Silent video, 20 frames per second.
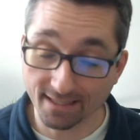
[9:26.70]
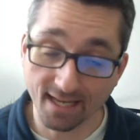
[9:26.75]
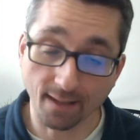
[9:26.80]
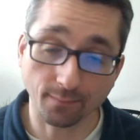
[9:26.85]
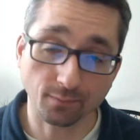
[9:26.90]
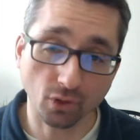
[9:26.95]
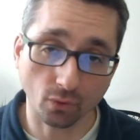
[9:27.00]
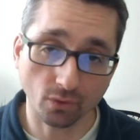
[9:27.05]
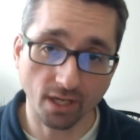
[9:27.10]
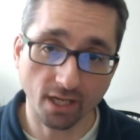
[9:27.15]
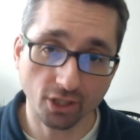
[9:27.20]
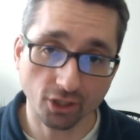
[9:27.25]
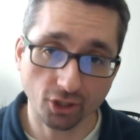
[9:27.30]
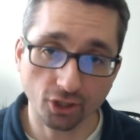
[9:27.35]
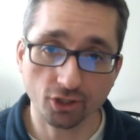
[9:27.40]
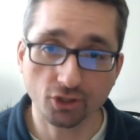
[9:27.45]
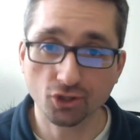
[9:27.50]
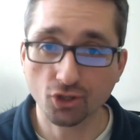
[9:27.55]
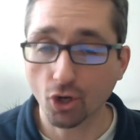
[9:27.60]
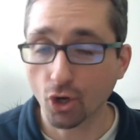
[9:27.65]

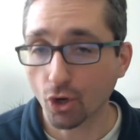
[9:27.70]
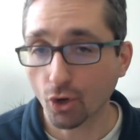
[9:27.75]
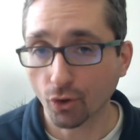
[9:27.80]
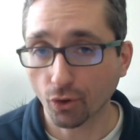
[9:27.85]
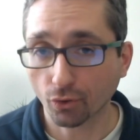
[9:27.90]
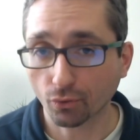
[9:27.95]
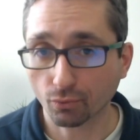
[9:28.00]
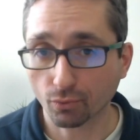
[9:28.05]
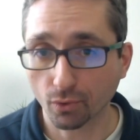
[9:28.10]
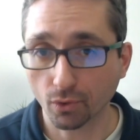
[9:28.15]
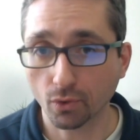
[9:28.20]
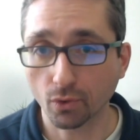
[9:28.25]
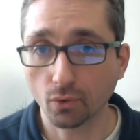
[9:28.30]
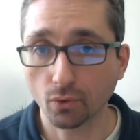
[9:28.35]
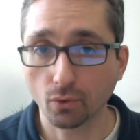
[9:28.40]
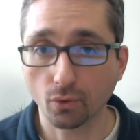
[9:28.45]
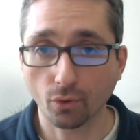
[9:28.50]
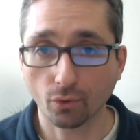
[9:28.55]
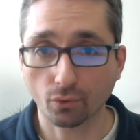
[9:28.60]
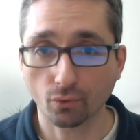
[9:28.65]
donations
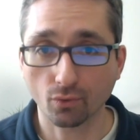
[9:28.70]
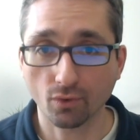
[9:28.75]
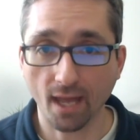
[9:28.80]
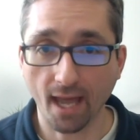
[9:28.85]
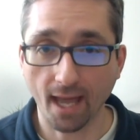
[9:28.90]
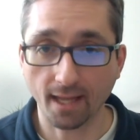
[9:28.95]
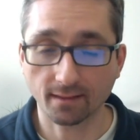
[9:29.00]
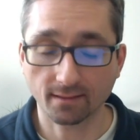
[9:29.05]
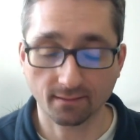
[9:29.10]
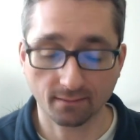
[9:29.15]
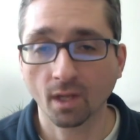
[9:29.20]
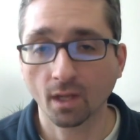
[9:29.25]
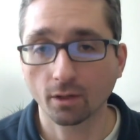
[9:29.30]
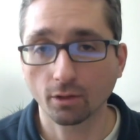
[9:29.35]
through that.